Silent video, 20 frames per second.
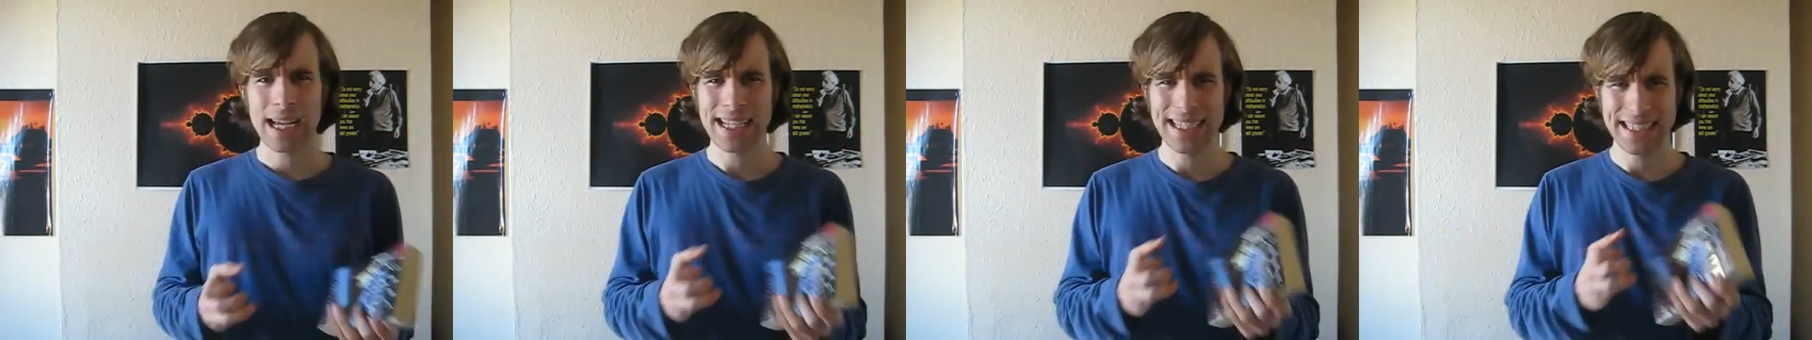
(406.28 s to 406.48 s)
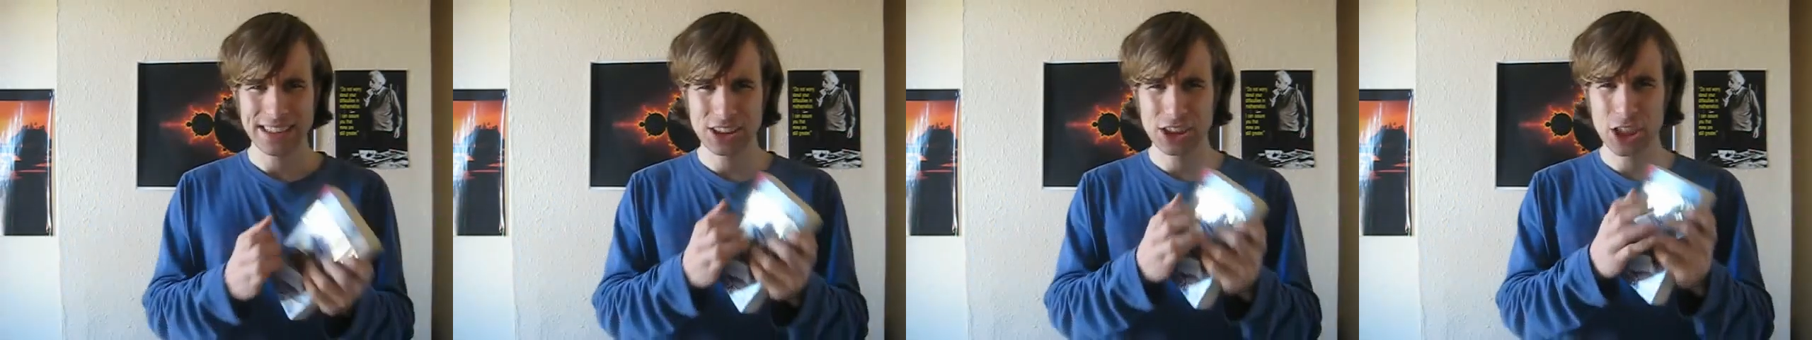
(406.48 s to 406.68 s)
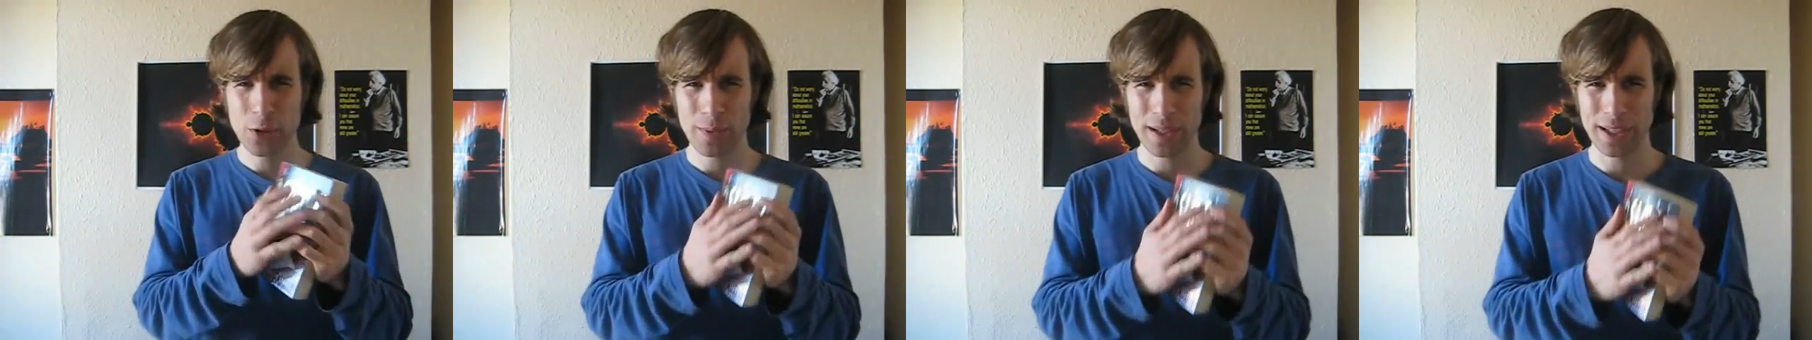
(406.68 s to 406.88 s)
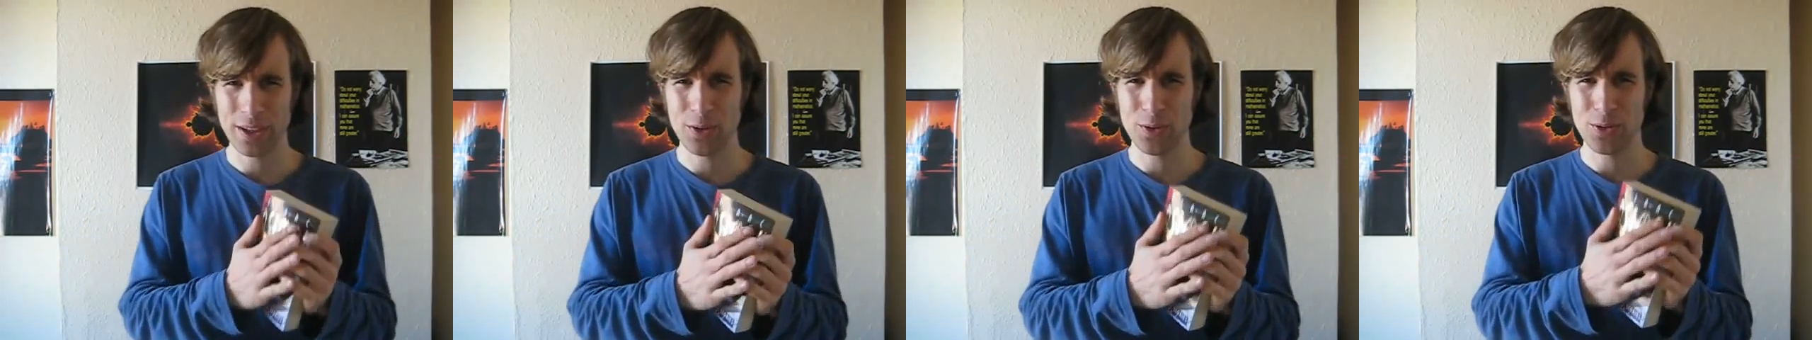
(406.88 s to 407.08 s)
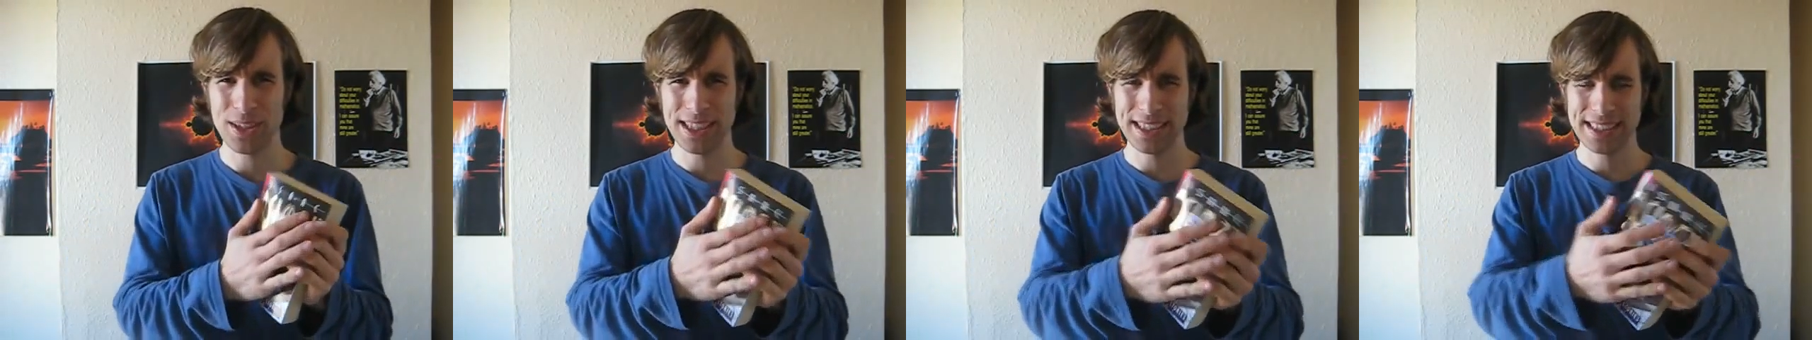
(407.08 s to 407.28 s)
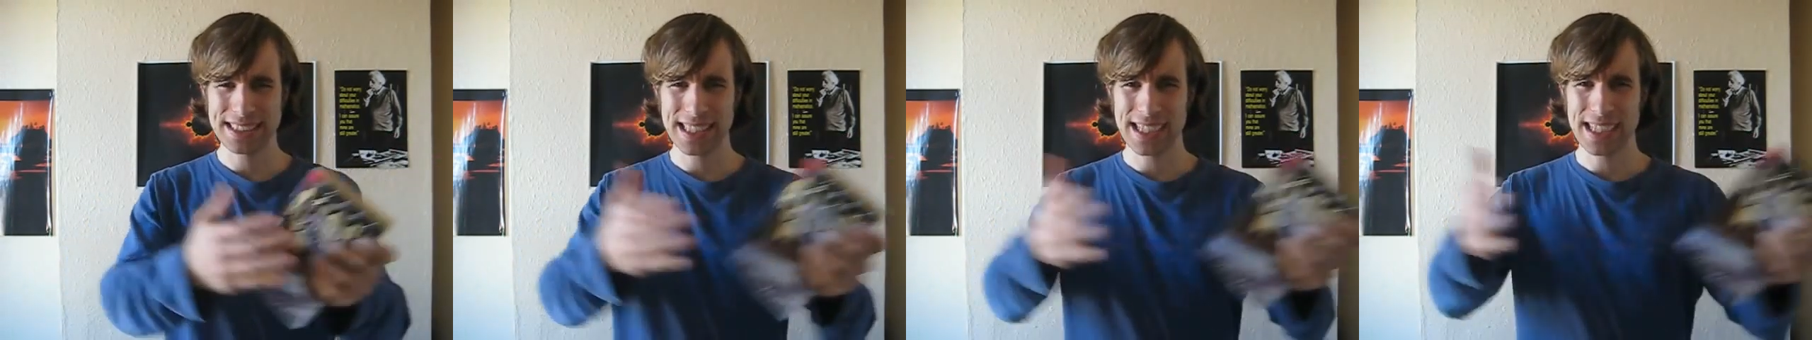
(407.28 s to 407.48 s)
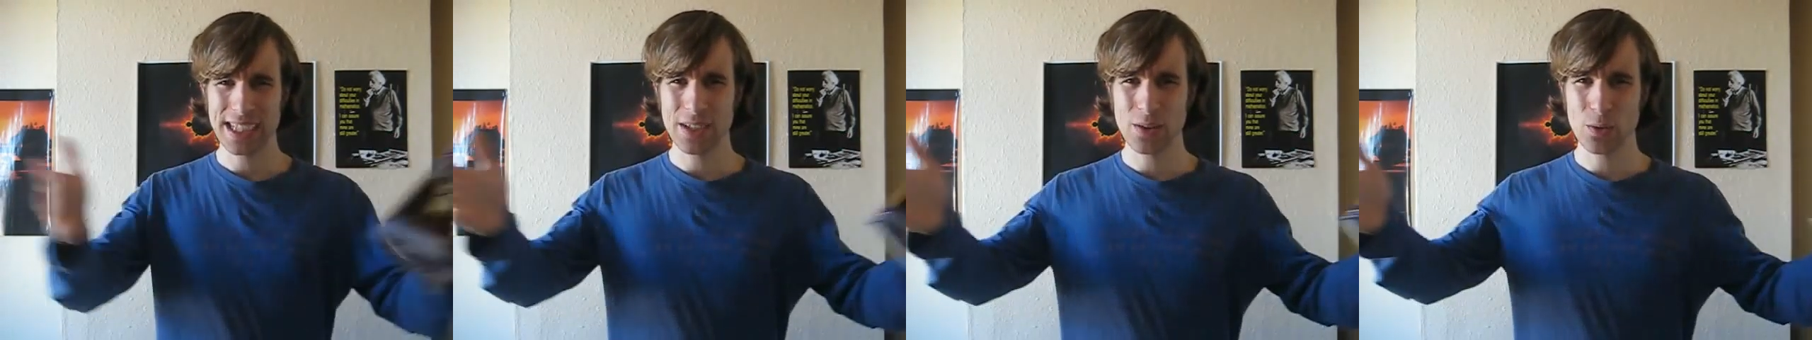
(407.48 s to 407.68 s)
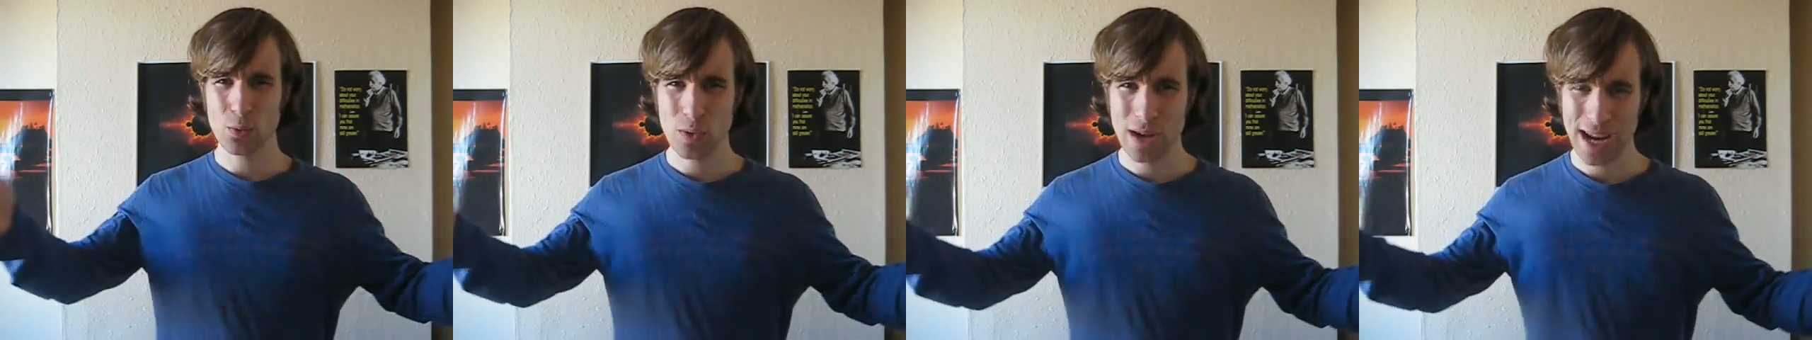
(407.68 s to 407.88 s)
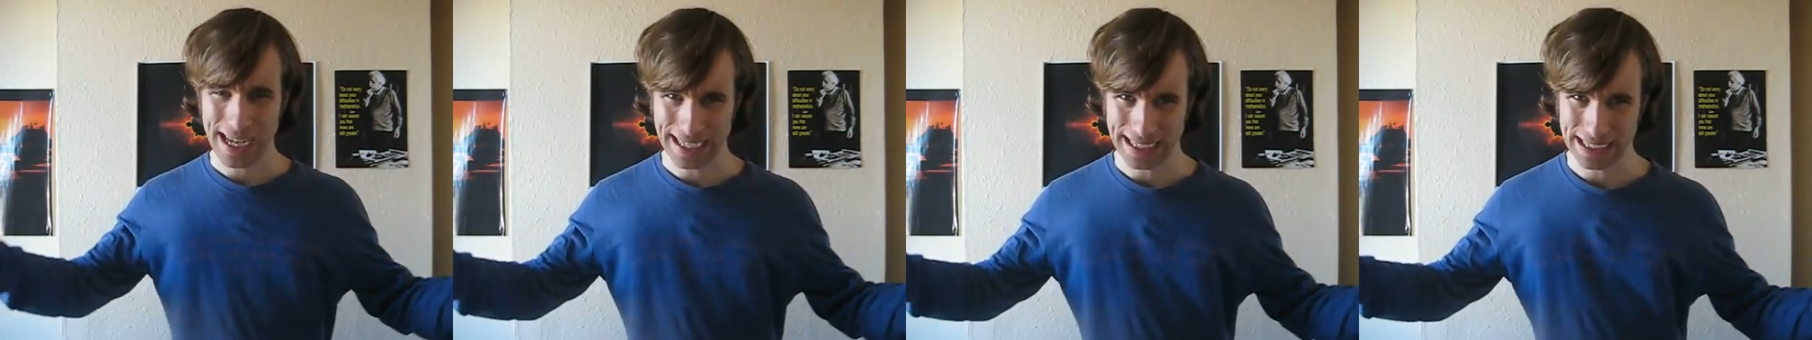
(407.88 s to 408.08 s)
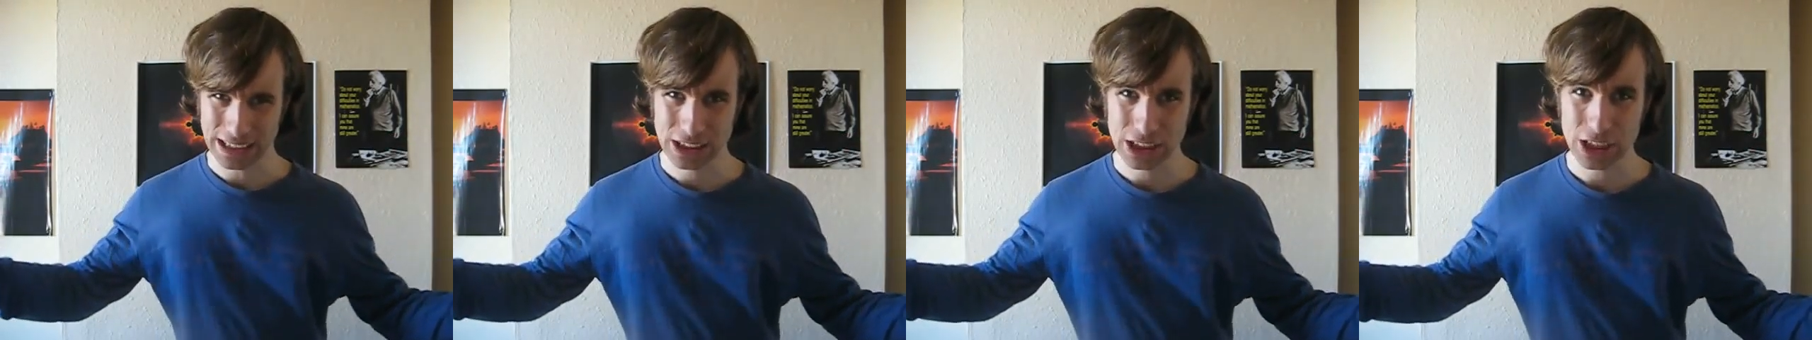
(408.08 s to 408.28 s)
and it's showing you the entire
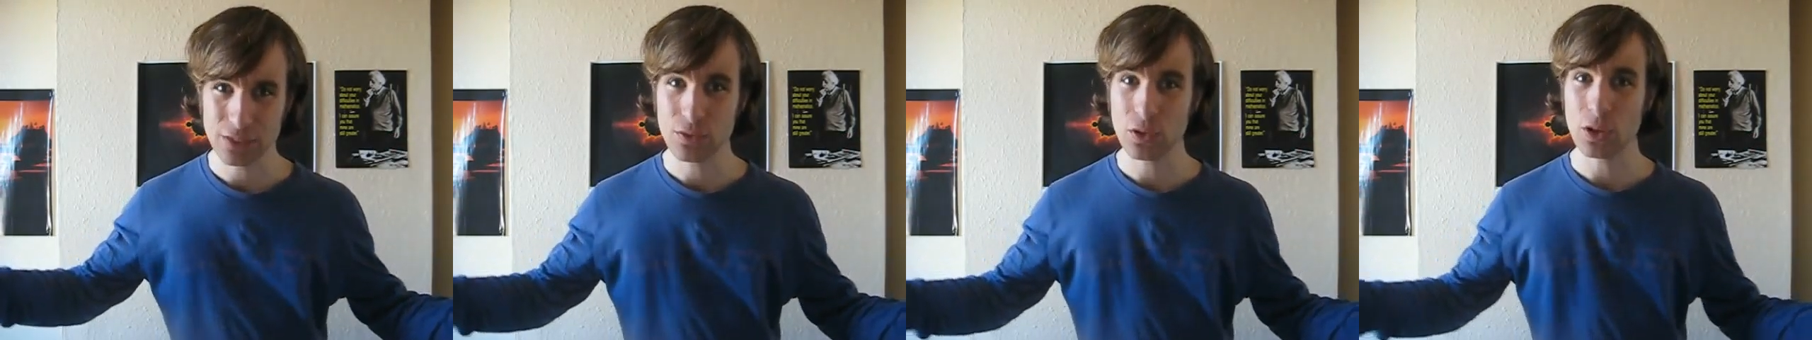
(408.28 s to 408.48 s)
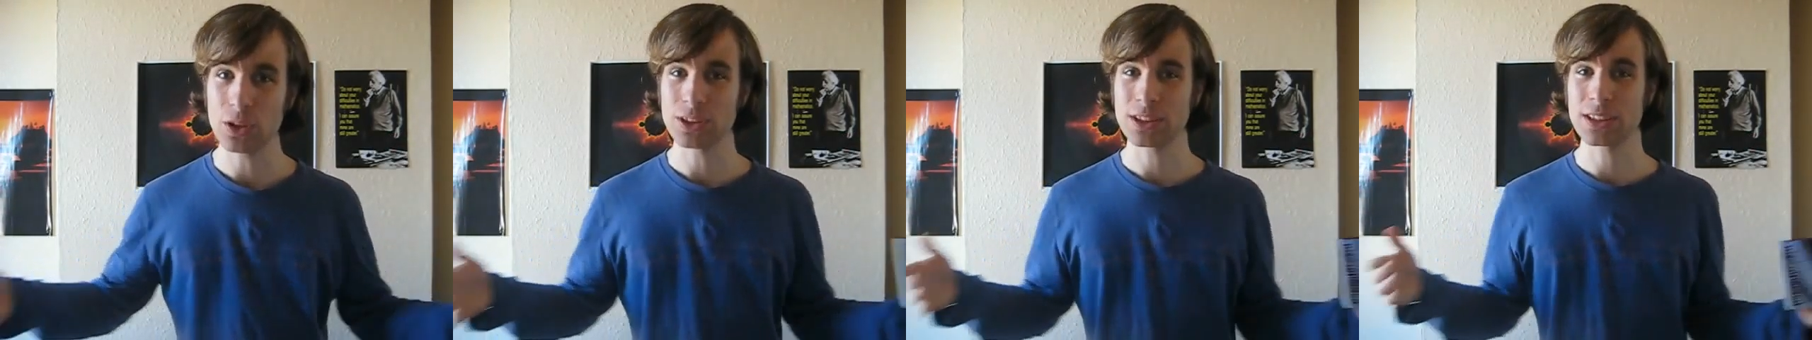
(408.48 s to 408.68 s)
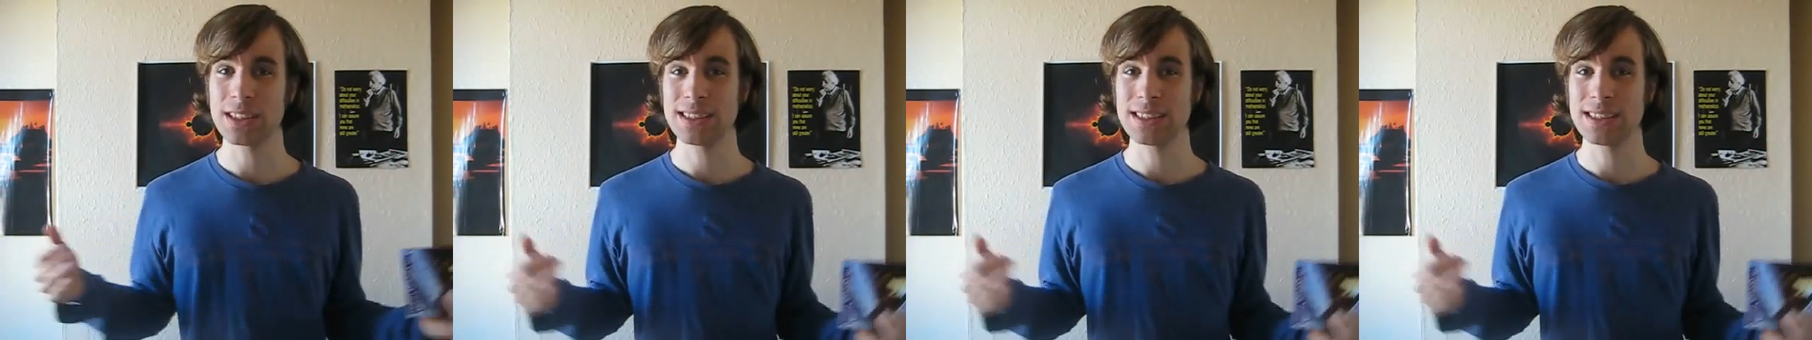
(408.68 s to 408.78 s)
range of what